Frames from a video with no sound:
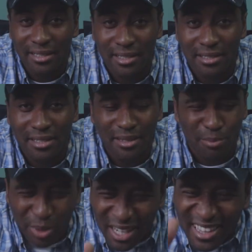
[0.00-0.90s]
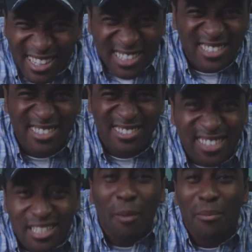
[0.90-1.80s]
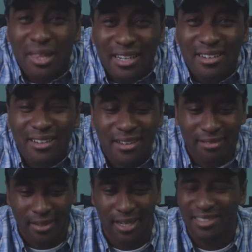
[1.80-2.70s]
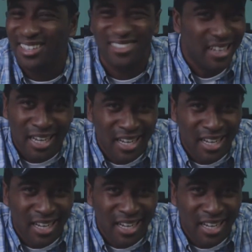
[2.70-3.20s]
60, but at least something. Like, they